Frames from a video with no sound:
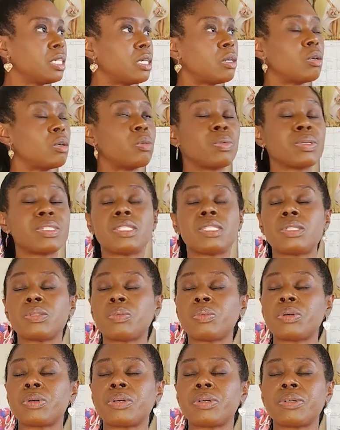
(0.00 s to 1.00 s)
what's the
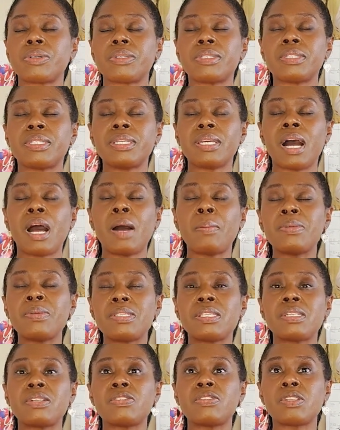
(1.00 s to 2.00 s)
word? The
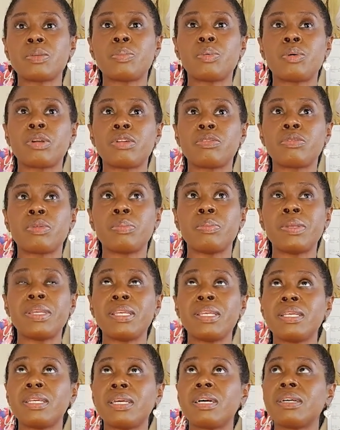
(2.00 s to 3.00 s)
opposite of supportive would
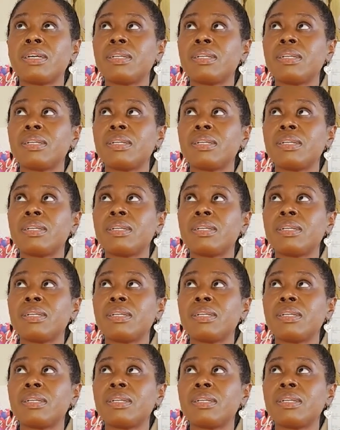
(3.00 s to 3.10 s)
being